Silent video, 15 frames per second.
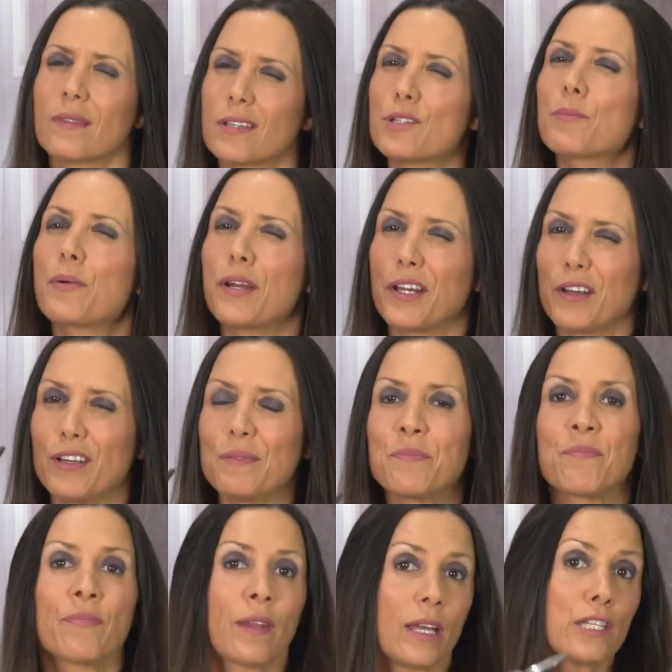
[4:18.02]
It's pretty good.
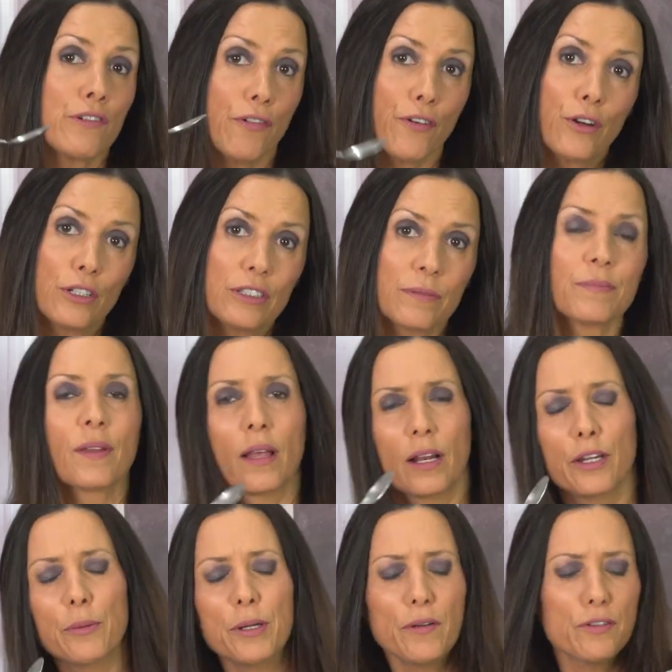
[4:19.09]
It's fruit, a
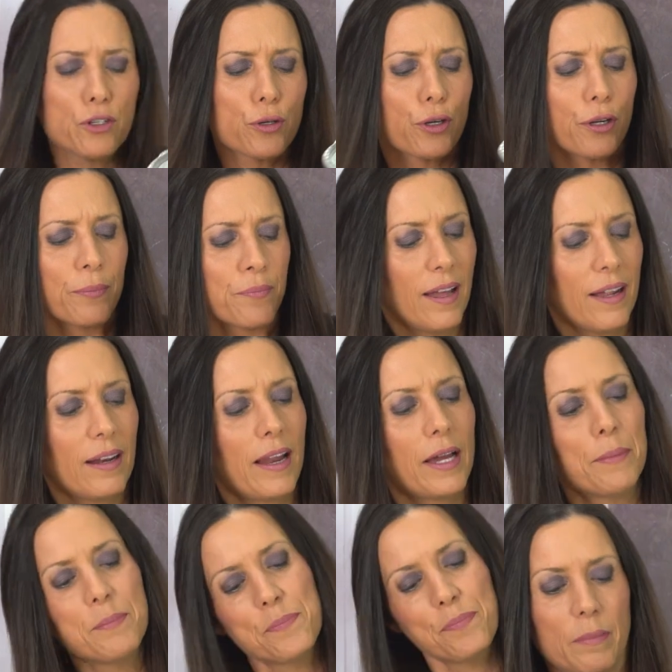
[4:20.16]
little bit of sugar and
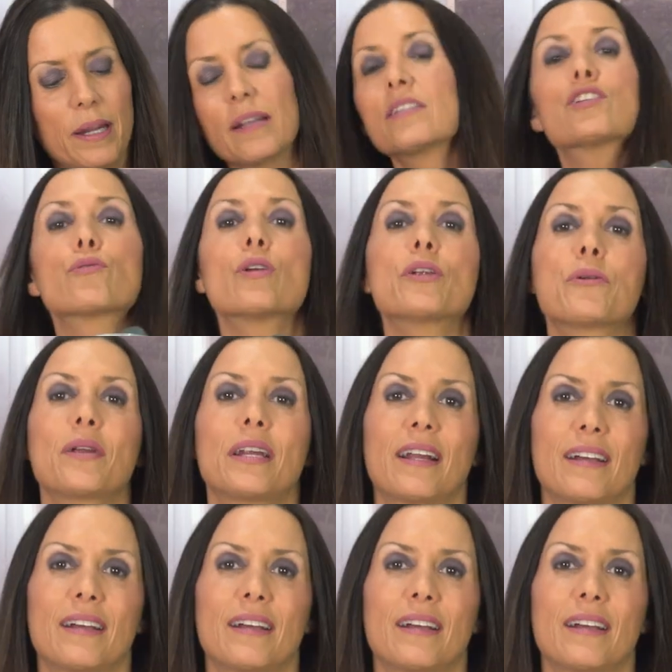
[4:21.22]
lime, but it's really